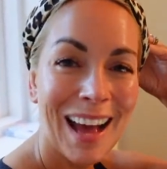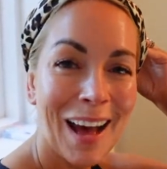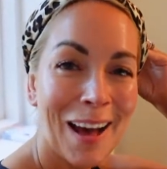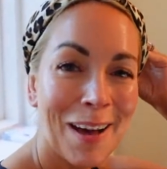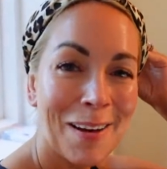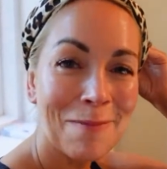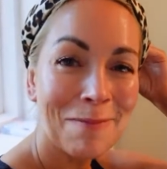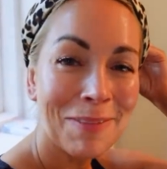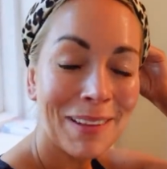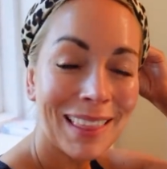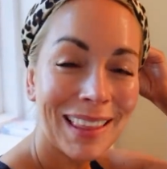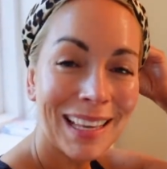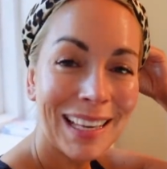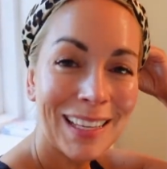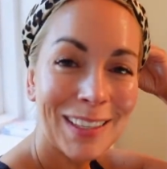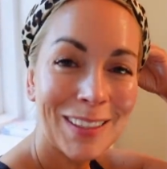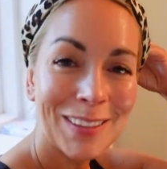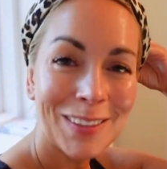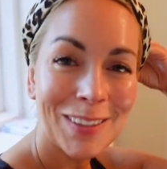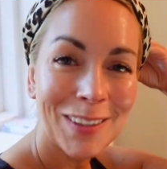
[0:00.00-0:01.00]
But
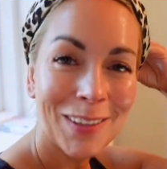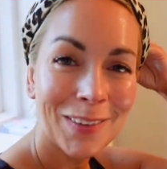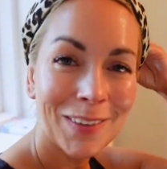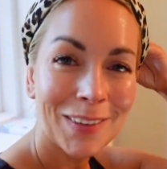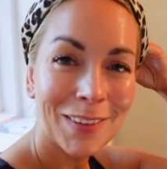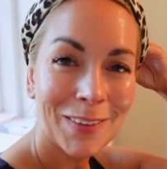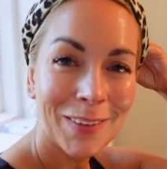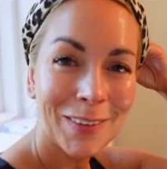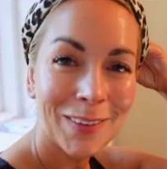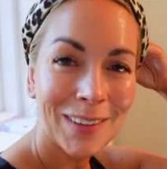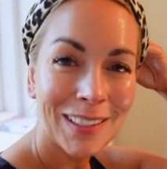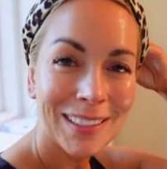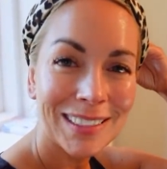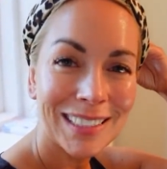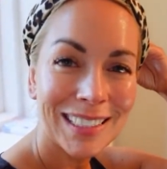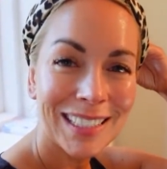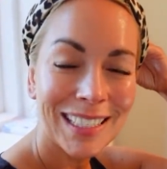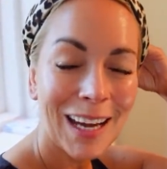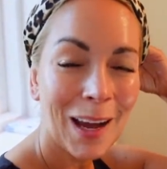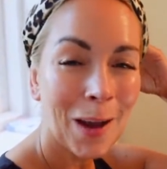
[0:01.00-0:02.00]
thank you so much for
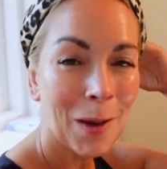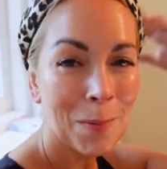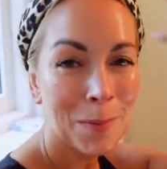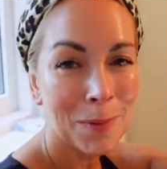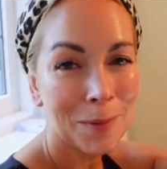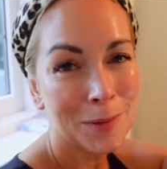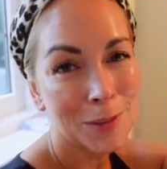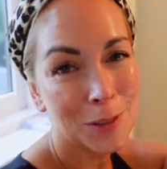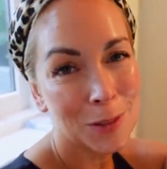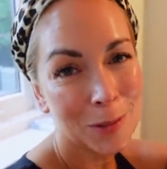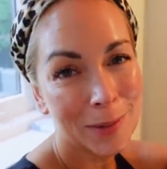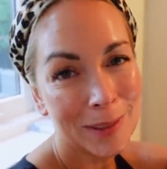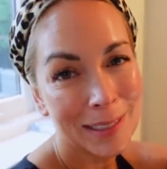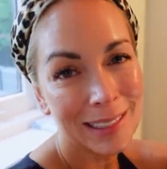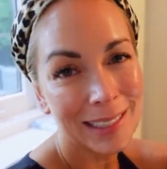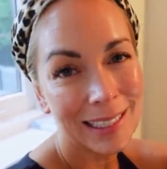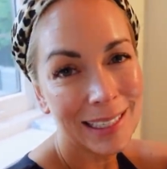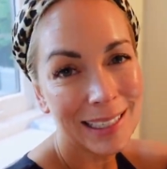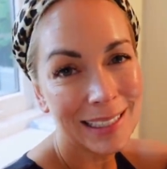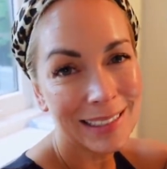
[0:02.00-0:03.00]
watching. I hope you
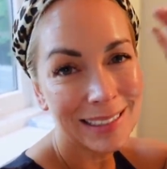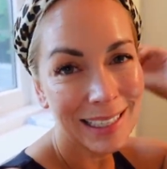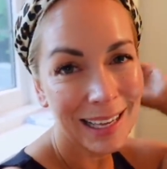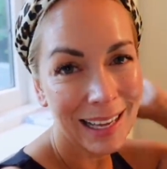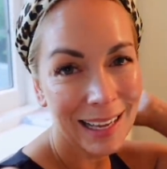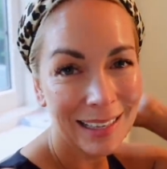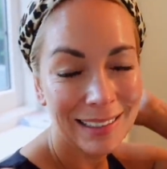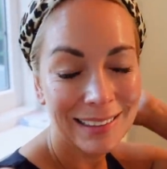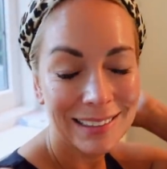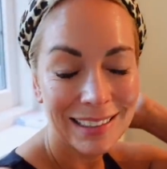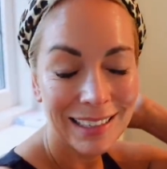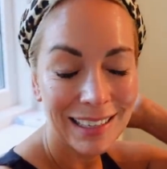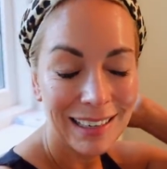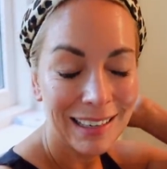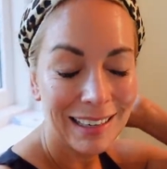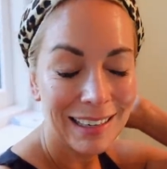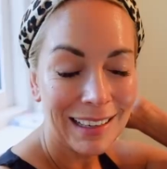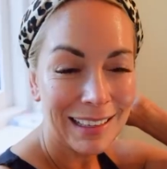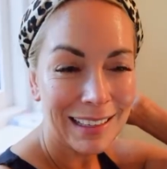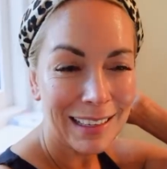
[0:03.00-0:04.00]
enjoyed it, and
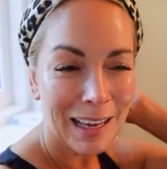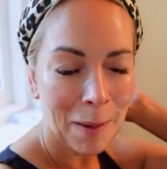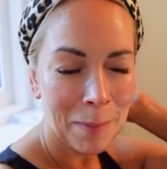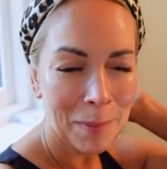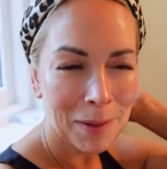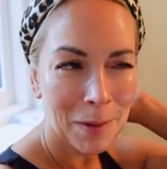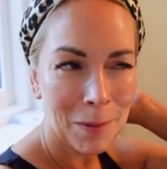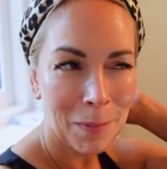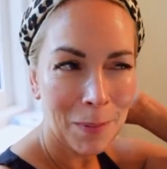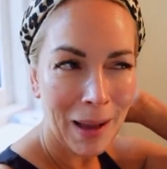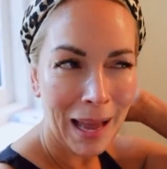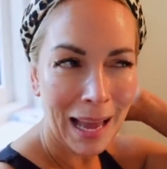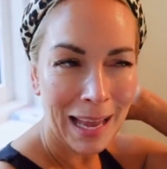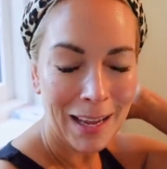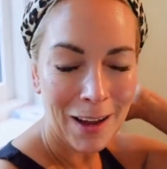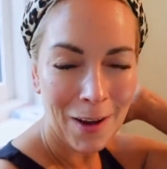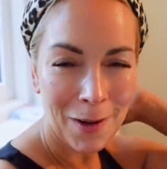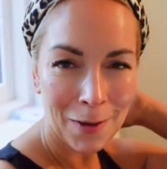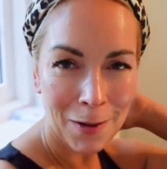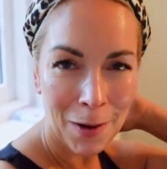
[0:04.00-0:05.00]
coming
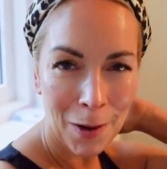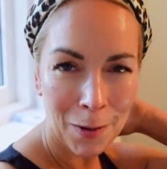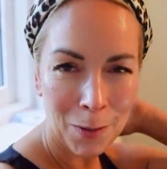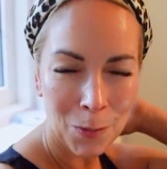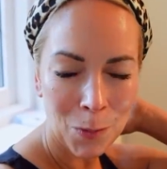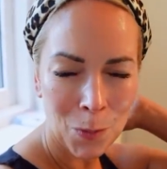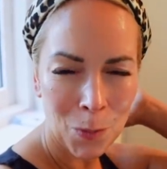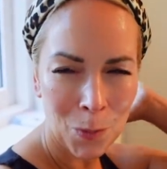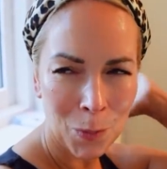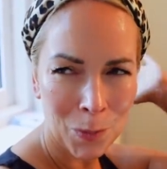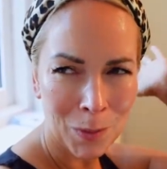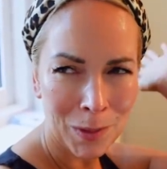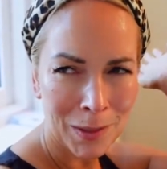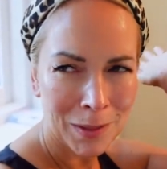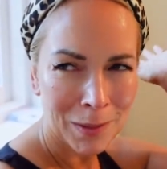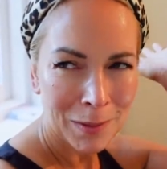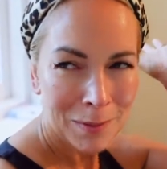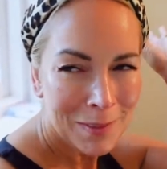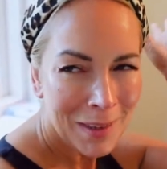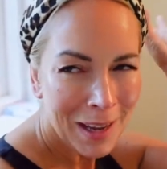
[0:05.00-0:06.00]
away on our
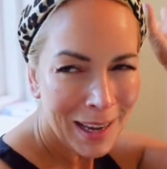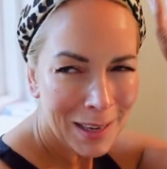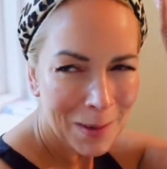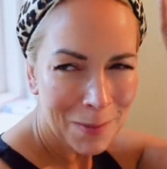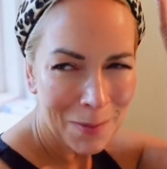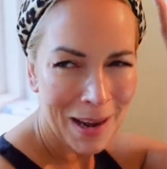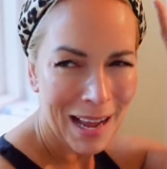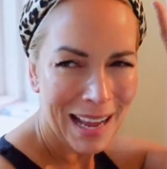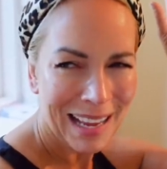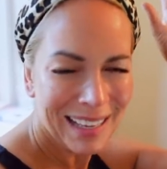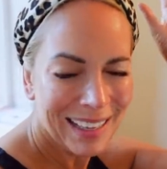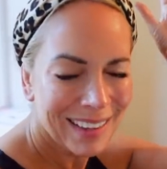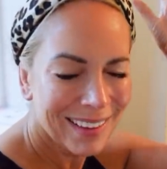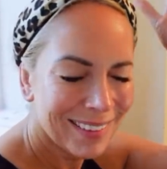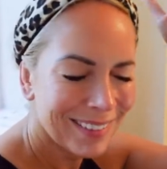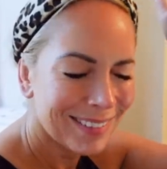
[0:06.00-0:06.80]
awkward night away.